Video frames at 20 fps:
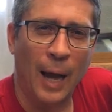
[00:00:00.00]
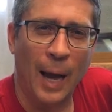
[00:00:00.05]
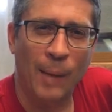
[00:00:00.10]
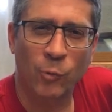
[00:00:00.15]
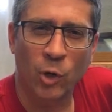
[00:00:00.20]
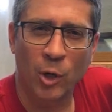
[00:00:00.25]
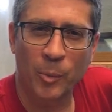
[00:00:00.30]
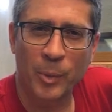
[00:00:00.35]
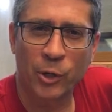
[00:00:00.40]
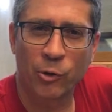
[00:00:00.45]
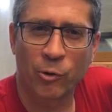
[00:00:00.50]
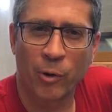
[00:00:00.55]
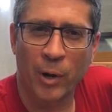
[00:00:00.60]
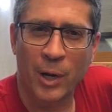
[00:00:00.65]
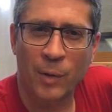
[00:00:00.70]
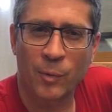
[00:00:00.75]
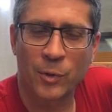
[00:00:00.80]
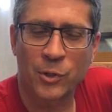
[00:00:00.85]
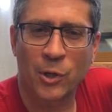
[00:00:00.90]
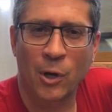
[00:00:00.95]
I'm going to be
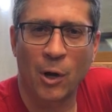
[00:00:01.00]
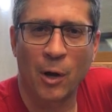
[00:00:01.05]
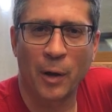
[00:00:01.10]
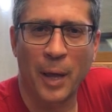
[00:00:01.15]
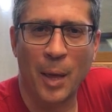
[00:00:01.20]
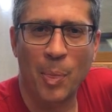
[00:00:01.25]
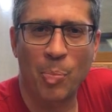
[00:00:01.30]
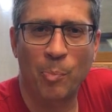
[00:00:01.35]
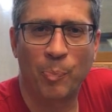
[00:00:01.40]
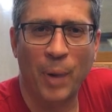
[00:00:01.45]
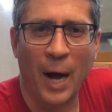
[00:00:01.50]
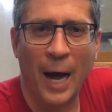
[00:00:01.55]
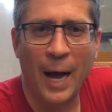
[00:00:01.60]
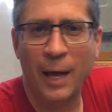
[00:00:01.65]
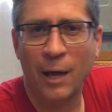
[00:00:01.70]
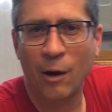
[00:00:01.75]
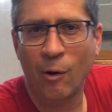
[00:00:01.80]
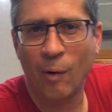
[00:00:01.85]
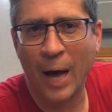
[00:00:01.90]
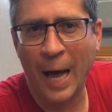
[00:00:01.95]
creating what's called a
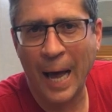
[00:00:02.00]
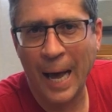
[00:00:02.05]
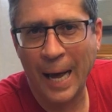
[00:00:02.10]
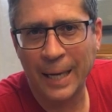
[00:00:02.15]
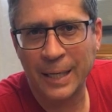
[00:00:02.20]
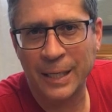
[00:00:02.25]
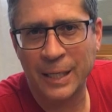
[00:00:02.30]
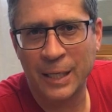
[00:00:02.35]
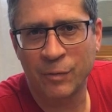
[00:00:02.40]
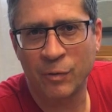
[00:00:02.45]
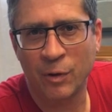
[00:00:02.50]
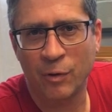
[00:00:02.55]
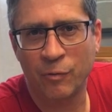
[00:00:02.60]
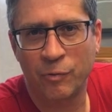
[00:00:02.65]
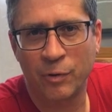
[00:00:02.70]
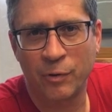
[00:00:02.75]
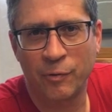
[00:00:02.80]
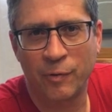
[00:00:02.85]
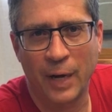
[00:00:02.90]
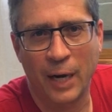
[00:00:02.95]
bioactive
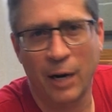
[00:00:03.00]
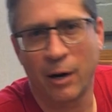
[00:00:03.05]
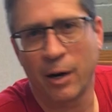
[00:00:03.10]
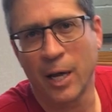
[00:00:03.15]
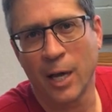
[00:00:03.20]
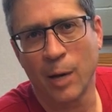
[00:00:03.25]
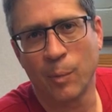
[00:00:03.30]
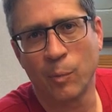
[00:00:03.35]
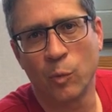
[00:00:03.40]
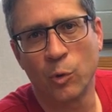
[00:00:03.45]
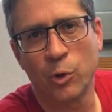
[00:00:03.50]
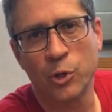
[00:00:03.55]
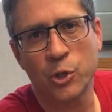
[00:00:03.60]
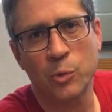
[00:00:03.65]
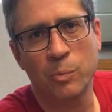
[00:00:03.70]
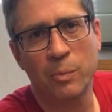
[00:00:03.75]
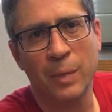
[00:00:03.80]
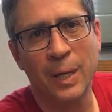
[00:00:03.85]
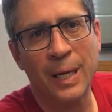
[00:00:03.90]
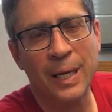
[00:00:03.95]
vivarium,
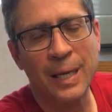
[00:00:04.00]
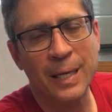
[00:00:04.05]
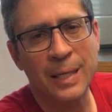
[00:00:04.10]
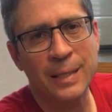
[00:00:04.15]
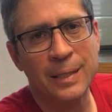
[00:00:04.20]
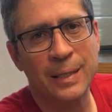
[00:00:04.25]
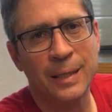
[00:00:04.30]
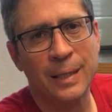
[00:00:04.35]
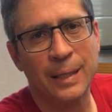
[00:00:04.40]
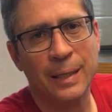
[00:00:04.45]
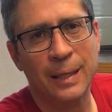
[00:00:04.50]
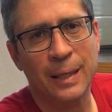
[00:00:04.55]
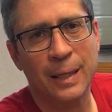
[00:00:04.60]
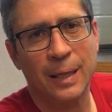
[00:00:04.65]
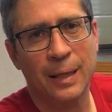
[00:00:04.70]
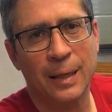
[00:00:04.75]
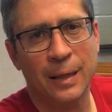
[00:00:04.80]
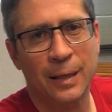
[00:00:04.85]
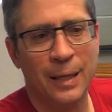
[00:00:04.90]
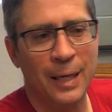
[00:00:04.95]
which means
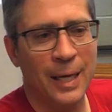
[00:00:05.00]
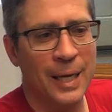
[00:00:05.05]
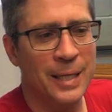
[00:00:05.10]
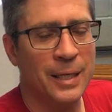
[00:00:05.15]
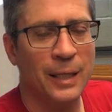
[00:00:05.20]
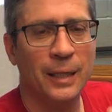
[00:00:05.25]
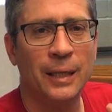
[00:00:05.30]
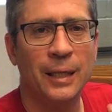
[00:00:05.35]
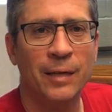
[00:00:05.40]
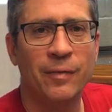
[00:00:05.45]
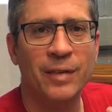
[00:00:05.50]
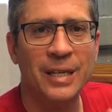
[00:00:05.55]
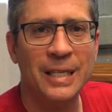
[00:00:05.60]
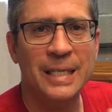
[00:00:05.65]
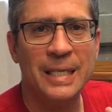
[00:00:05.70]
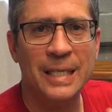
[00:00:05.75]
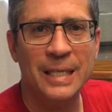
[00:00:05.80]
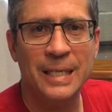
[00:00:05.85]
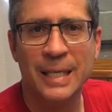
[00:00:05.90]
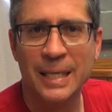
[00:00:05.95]
it's a living
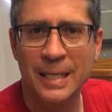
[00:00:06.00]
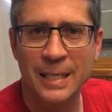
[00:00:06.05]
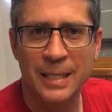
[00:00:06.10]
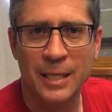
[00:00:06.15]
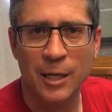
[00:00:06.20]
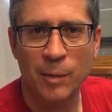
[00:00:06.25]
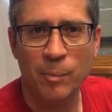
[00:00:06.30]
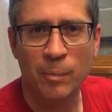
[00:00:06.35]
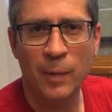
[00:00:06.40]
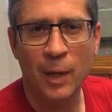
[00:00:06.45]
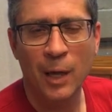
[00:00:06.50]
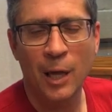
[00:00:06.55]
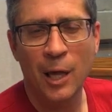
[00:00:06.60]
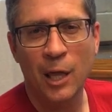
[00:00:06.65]
system.